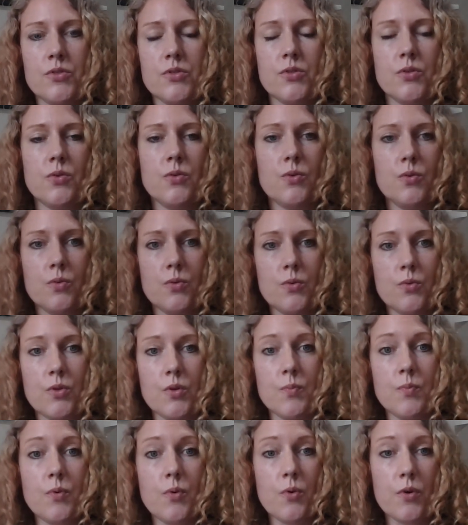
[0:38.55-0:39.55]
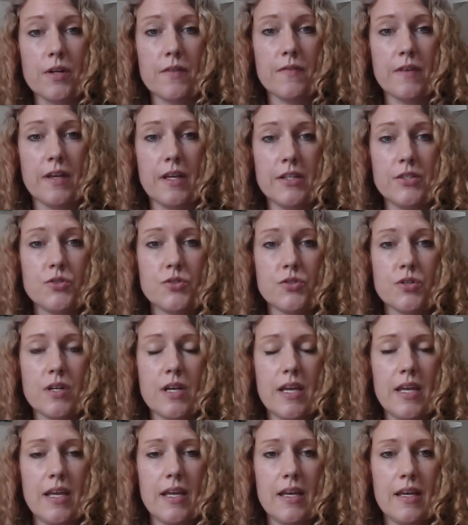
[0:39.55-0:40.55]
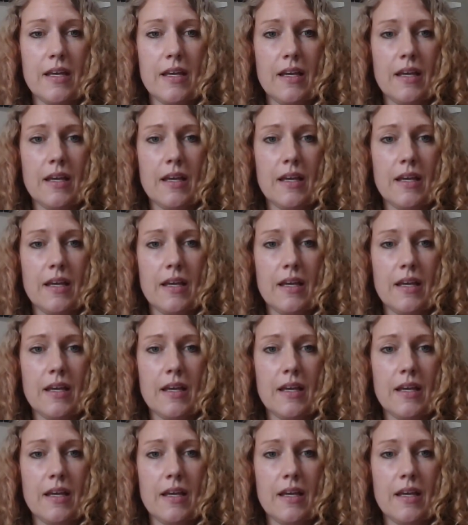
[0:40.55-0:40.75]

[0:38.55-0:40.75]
to the port of entry